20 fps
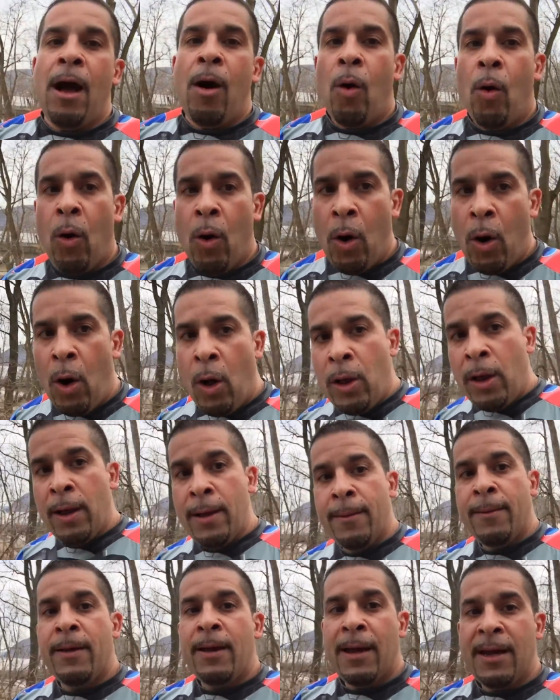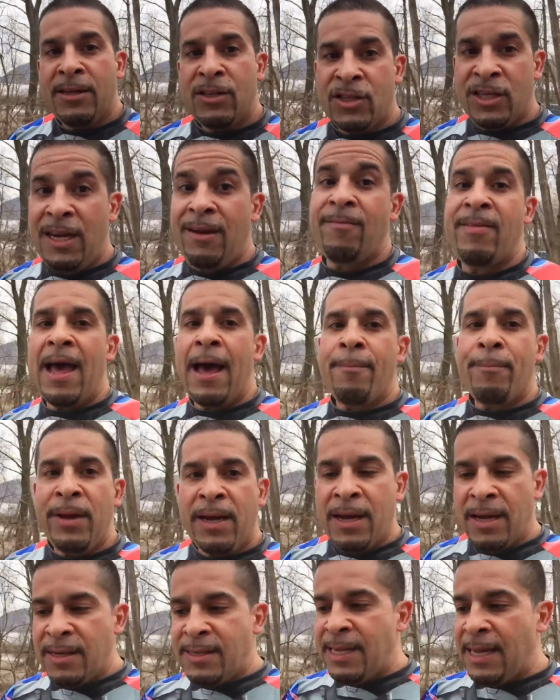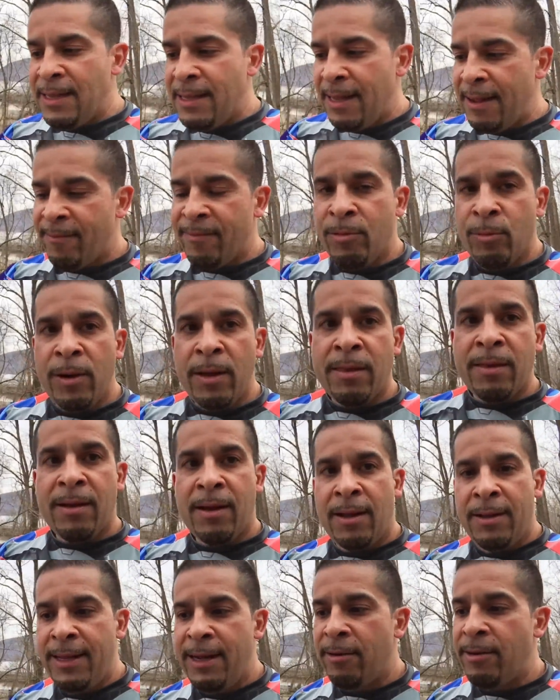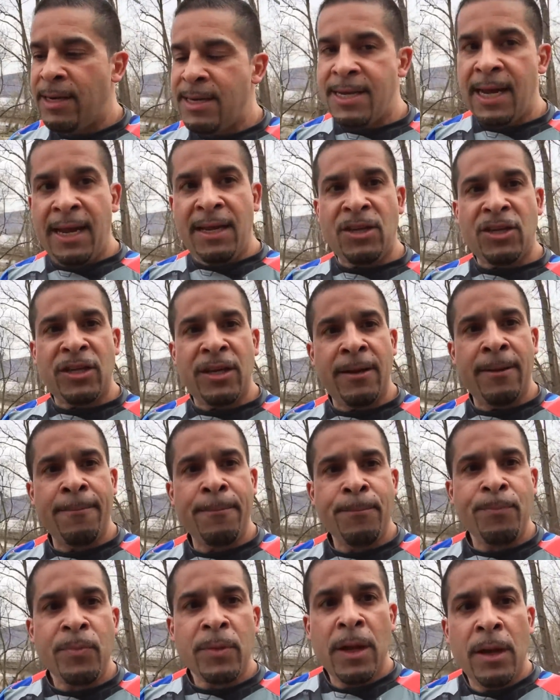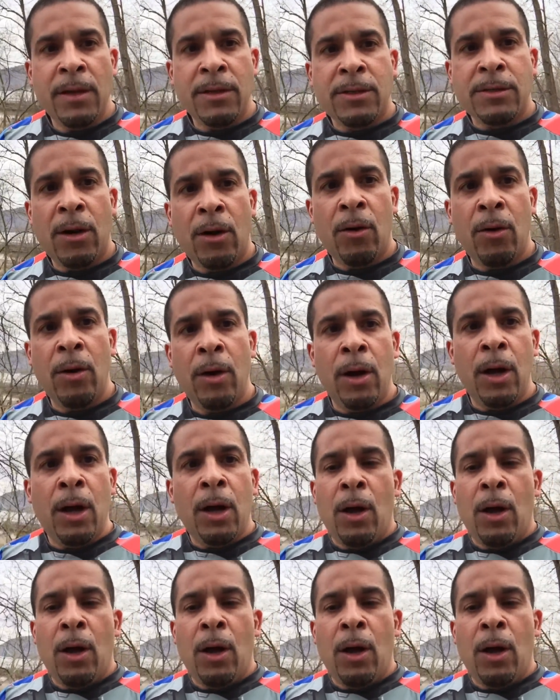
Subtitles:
all achieved that because they lived with clear intention. So